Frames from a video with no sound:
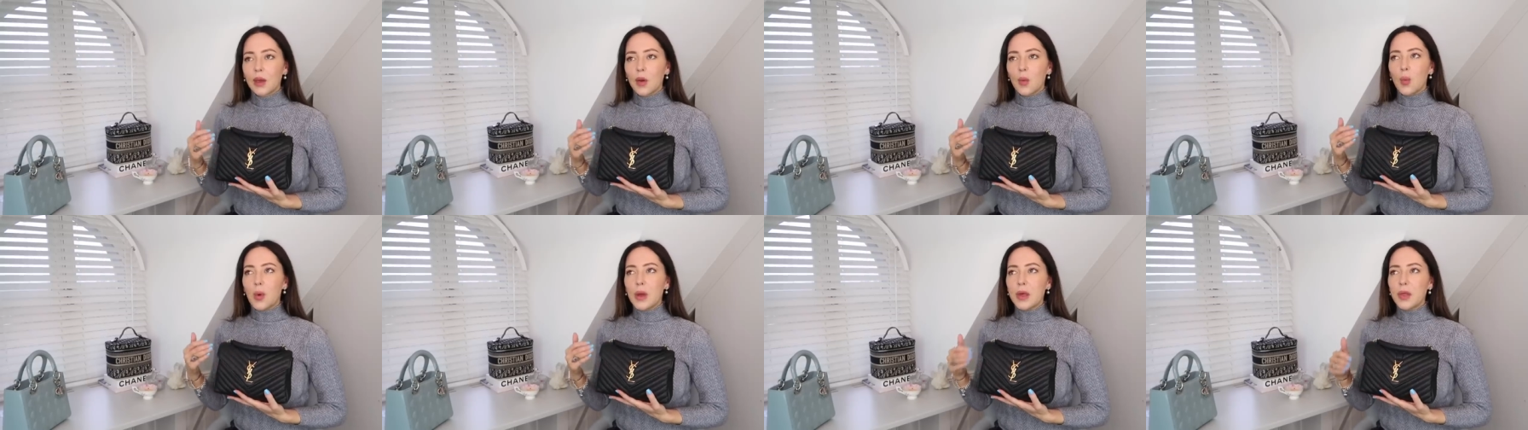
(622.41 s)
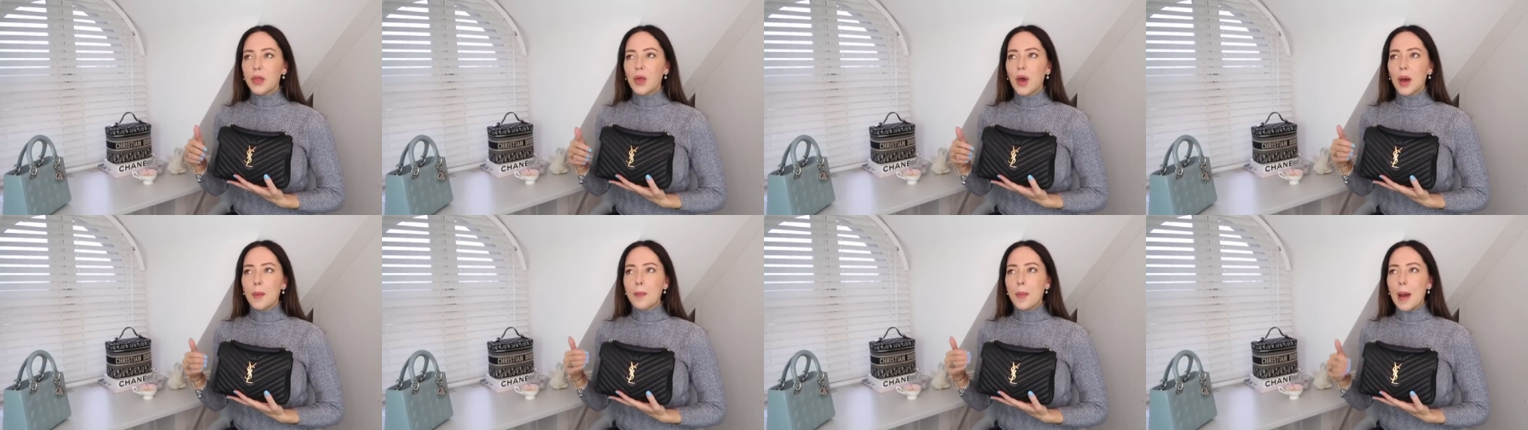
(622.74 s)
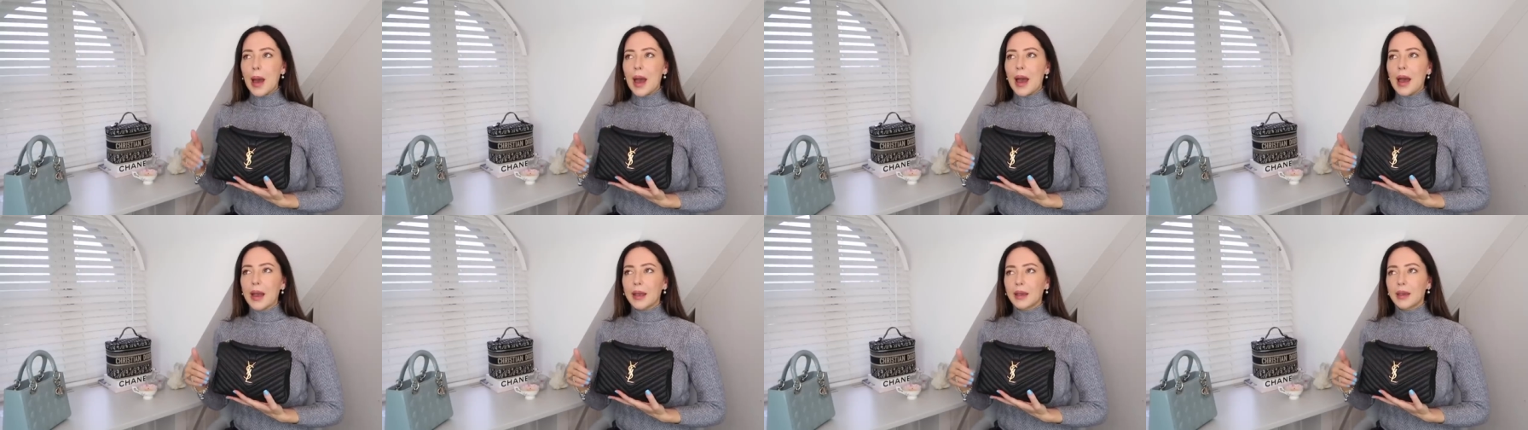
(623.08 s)
with a
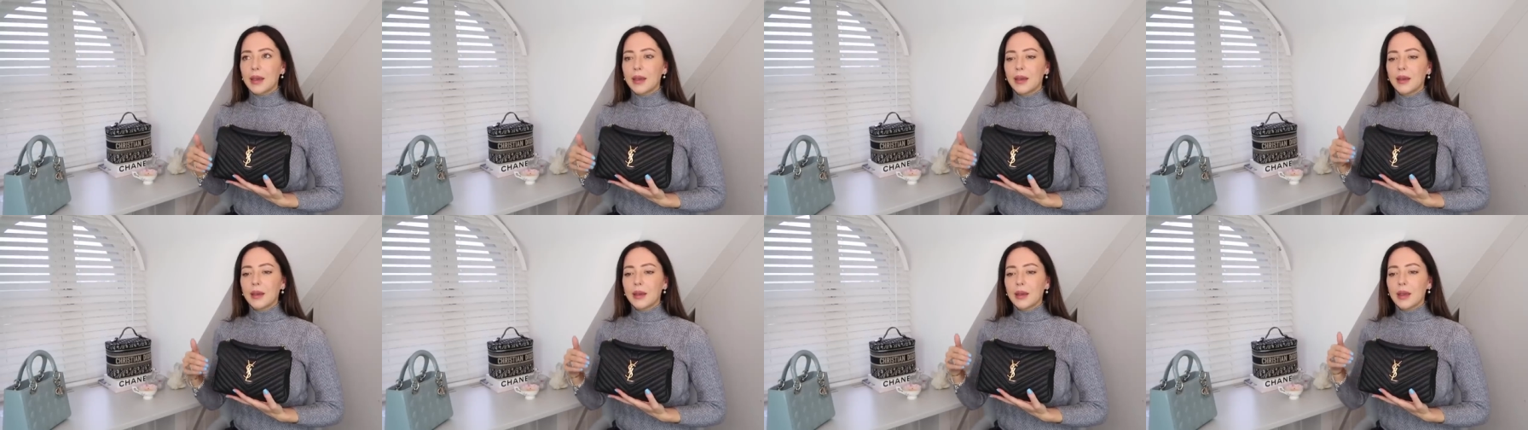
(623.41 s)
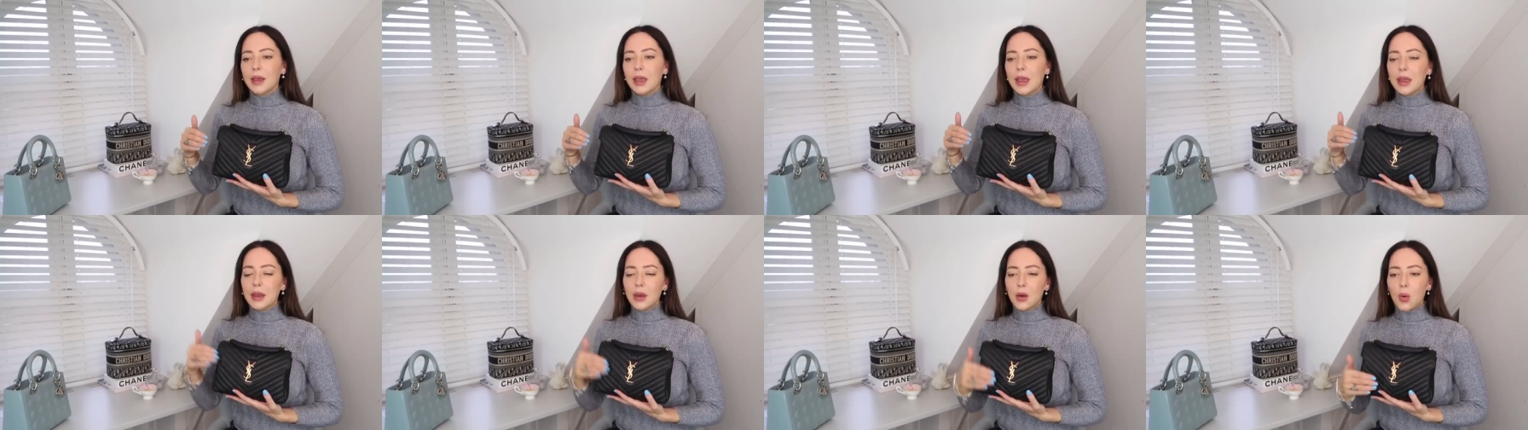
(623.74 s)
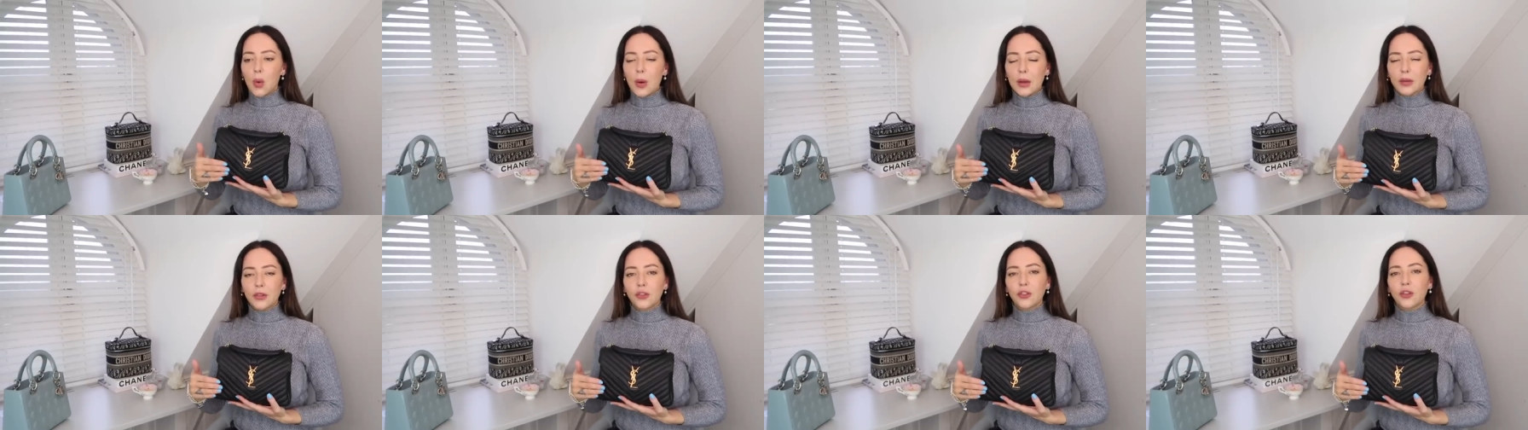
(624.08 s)
bag in
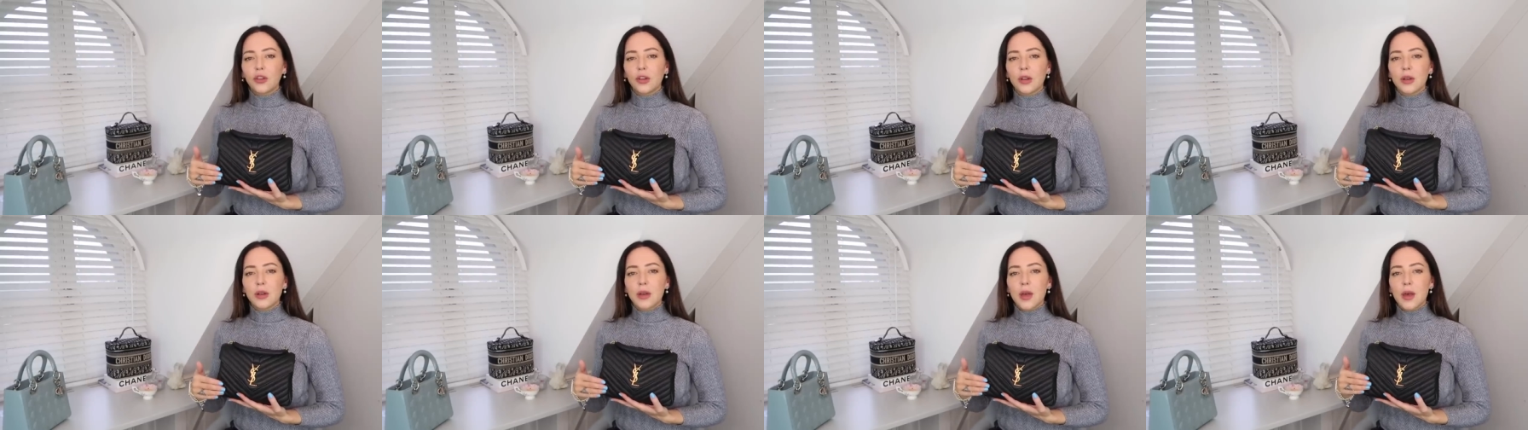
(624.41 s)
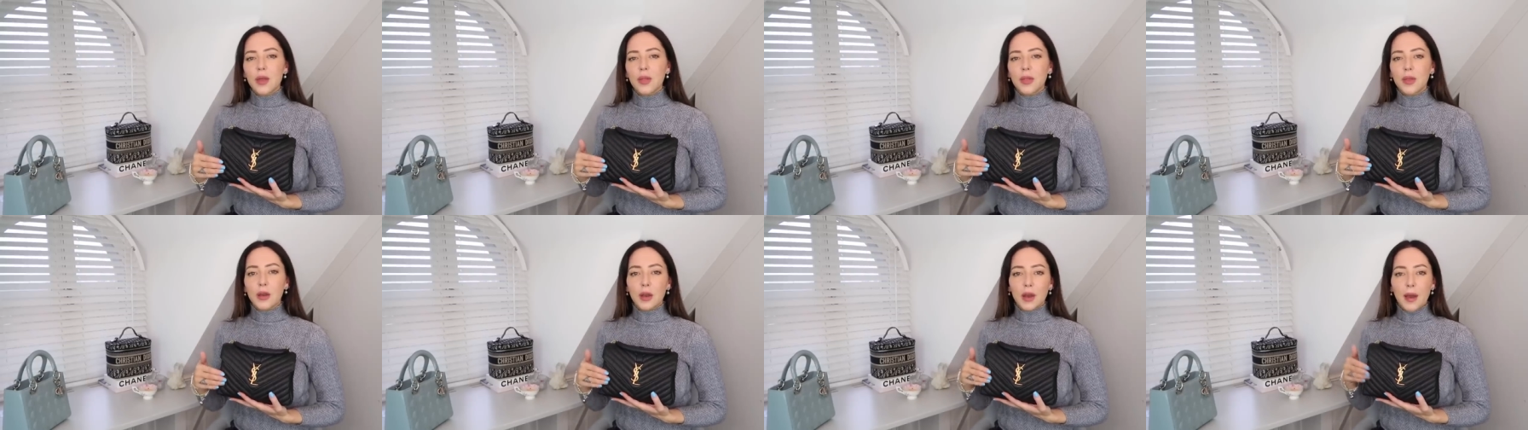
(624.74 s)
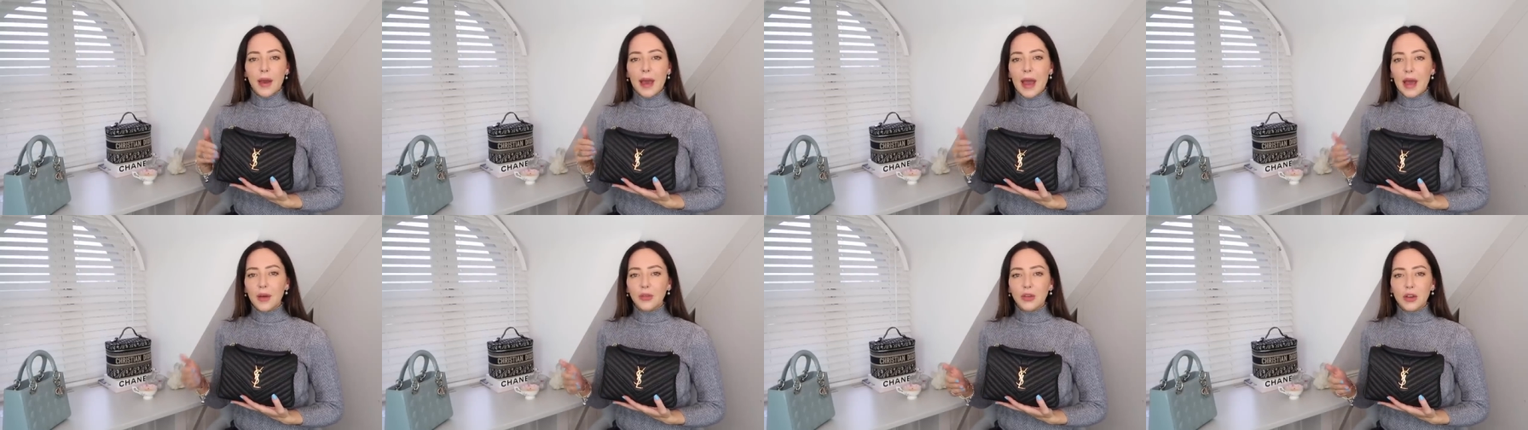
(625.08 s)
question that I
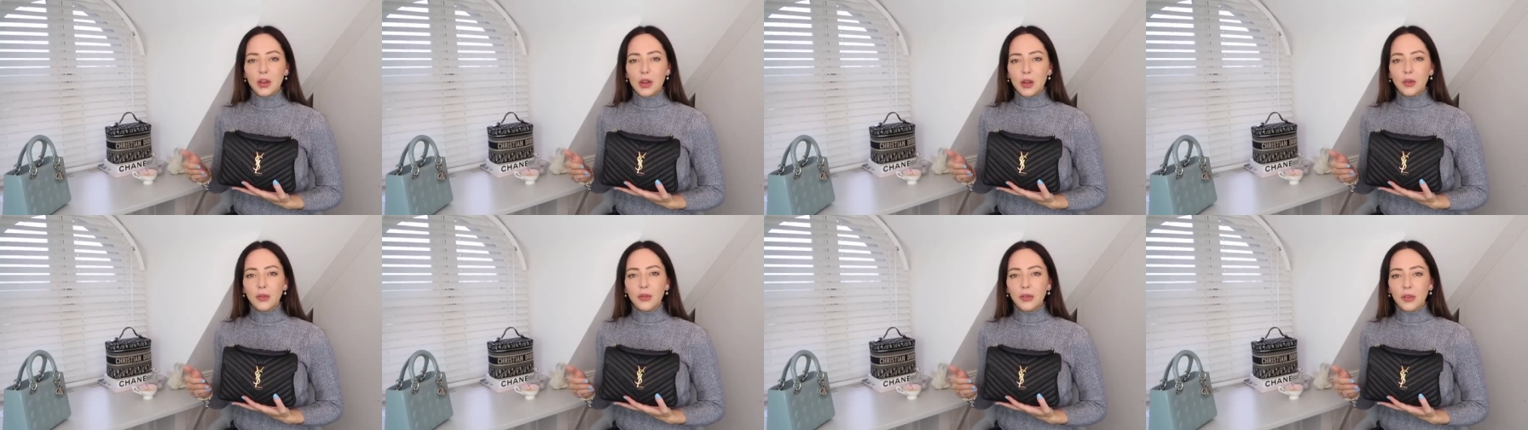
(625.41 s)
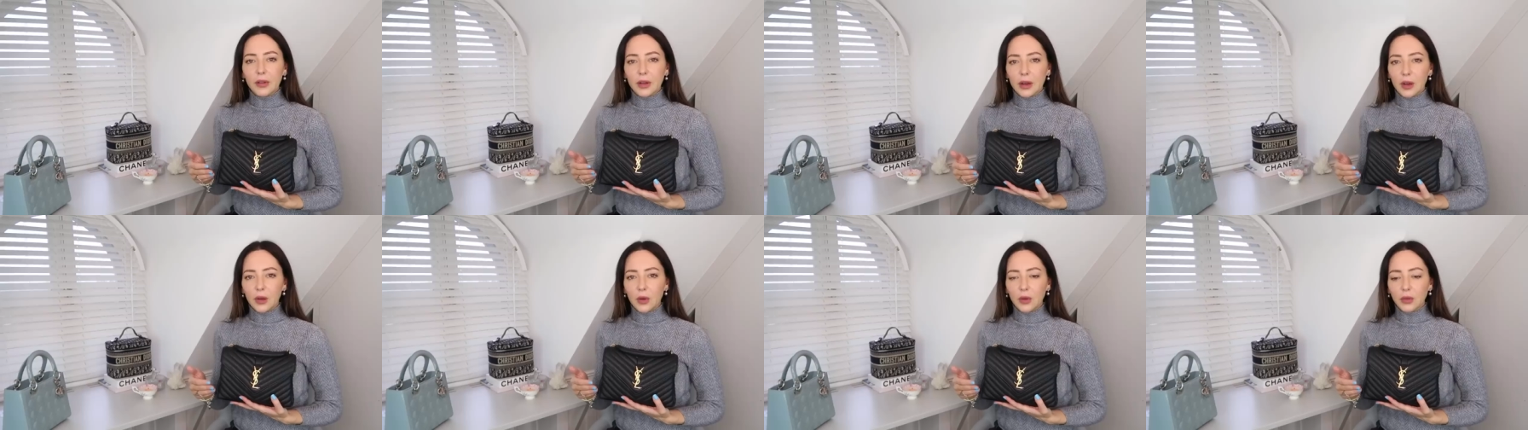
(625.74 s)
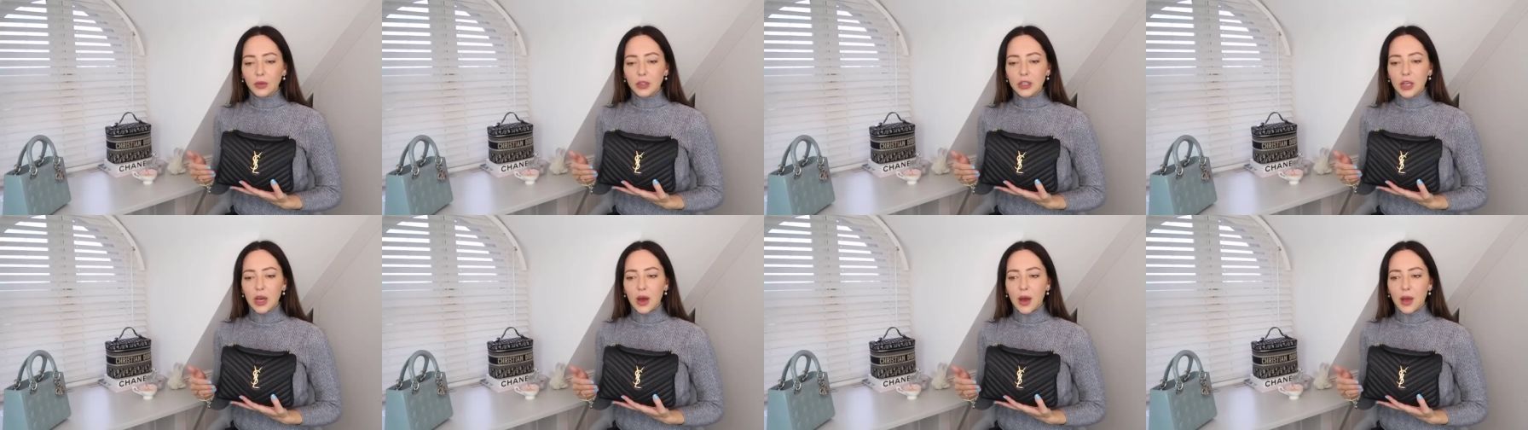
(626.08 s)
haven't used in a
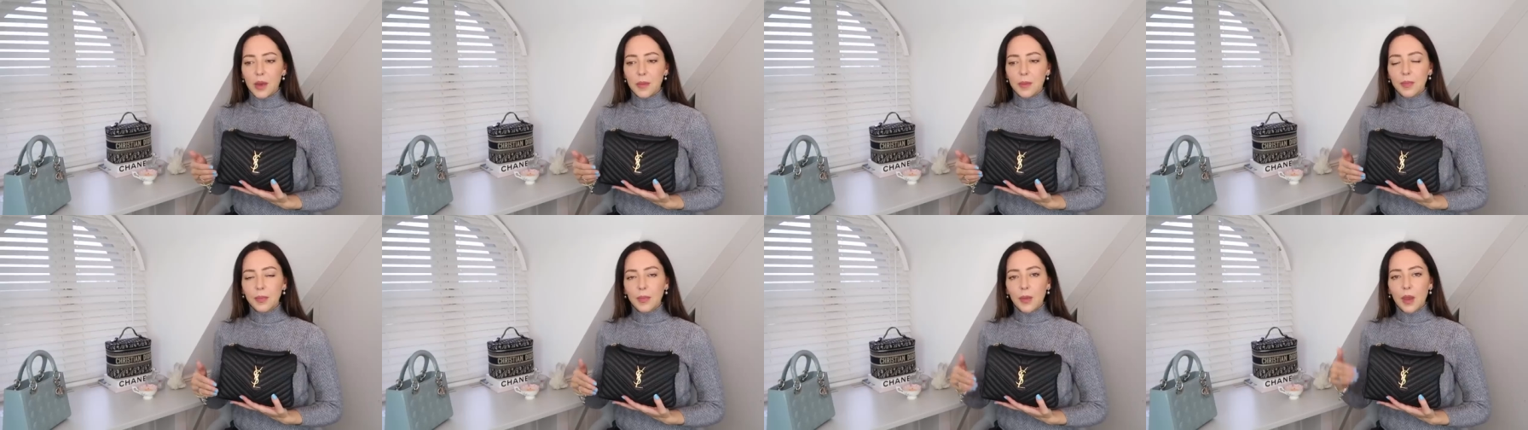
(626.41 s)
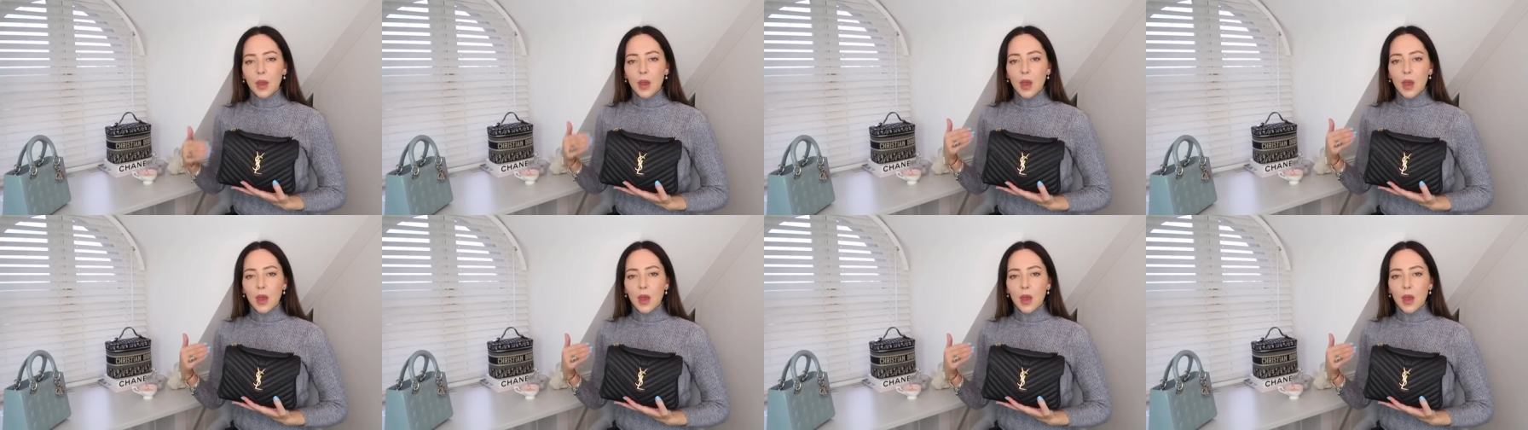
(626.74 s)
long time,